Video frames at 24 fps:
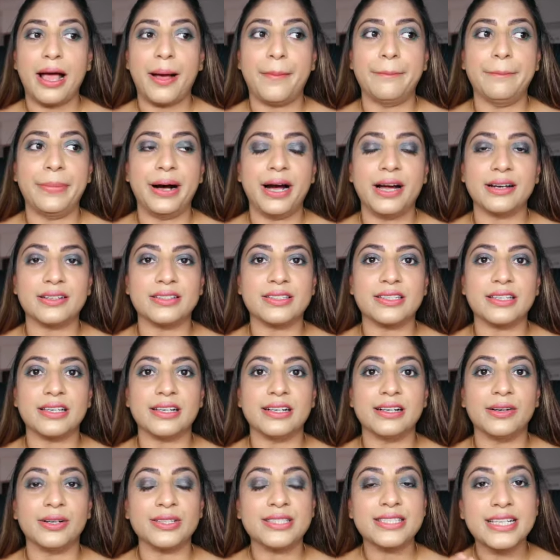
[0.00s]
But
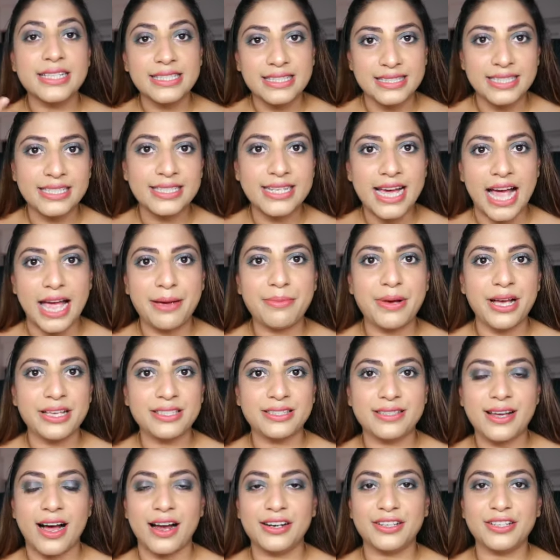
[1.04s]
since the time I
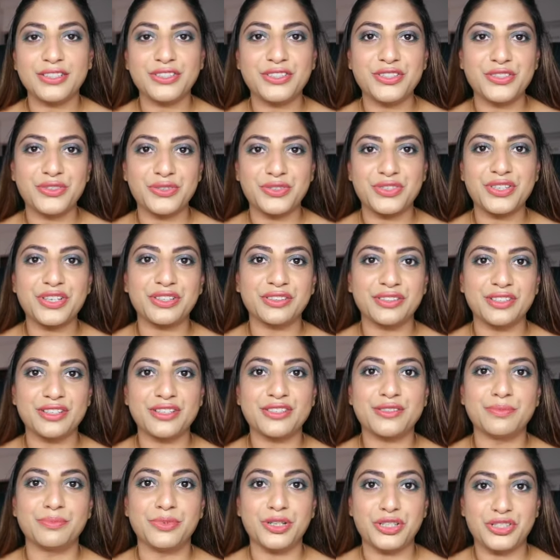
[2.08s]
started using
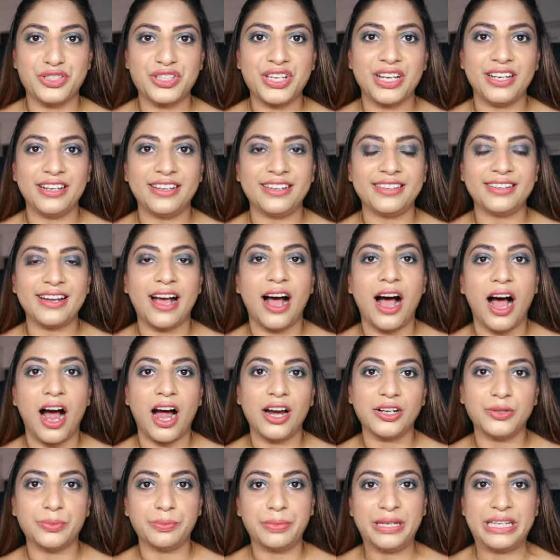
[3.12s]
this Brazilian
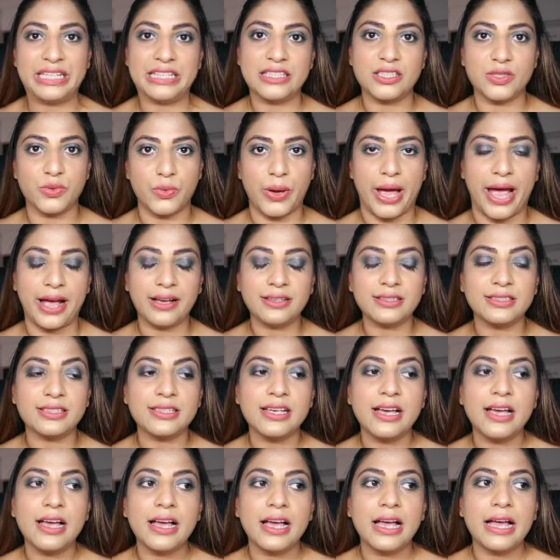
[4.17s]
hard beans wax,
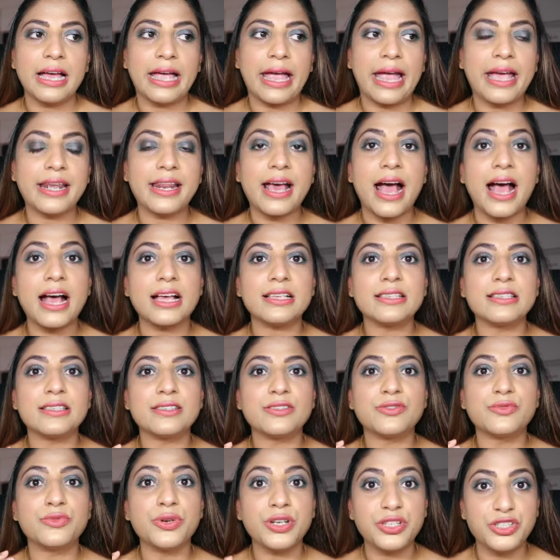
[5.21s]
it
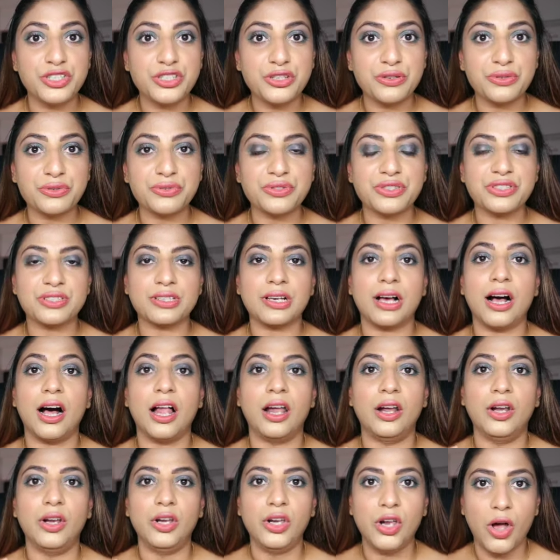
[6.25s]
has reduced
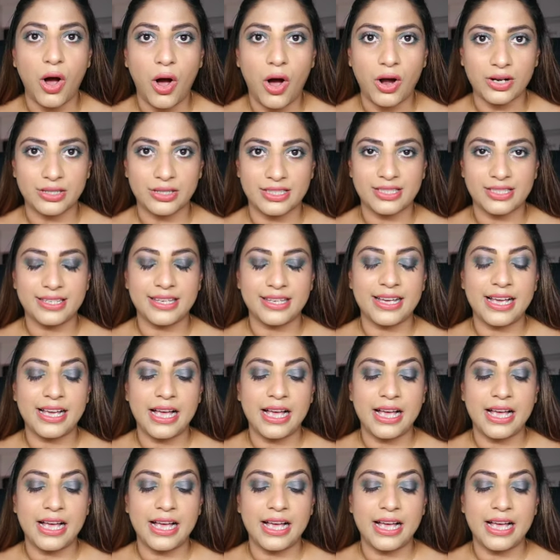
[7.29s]
a lot.